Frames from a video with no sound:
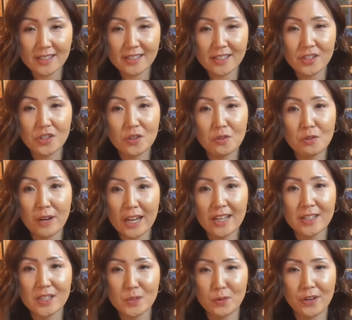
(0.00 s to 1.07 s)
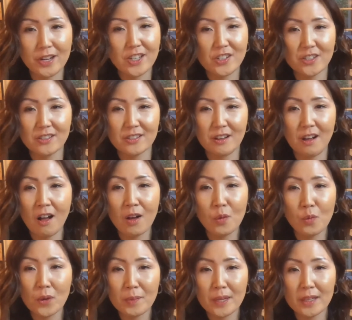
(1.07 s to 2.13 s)
and such a great inspiration to
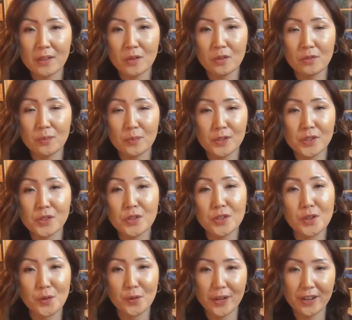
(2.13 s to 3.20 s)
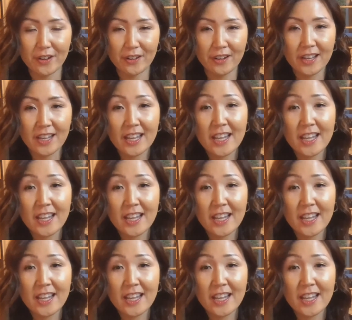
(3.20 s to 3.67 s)
all women who've pursued a career